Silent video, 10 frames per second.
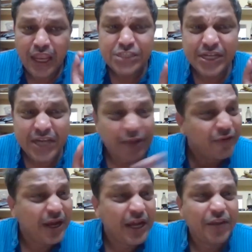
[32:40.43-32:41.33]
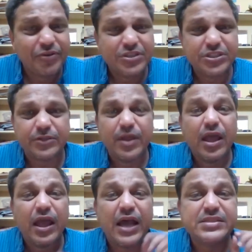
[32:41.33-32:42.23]
each and every individual
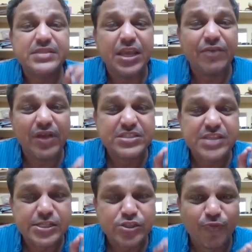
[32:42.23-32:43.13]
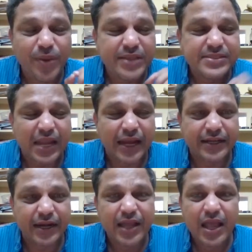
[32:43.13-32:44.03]
has equal chance of being
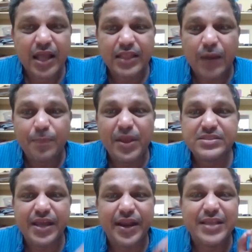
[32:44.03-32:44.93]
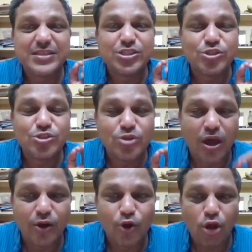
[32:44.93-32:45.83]
selected. That means there is
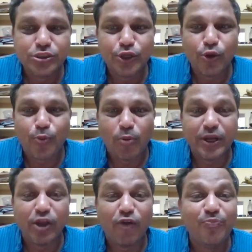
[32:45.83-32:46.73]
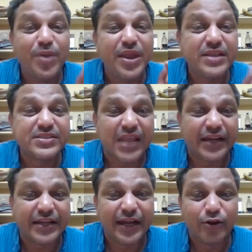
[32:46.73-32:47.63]
non-zero probability of being
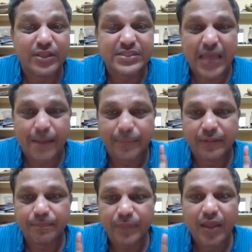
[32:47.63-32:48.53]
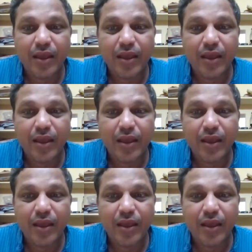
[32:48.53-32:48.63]
selected into the sample.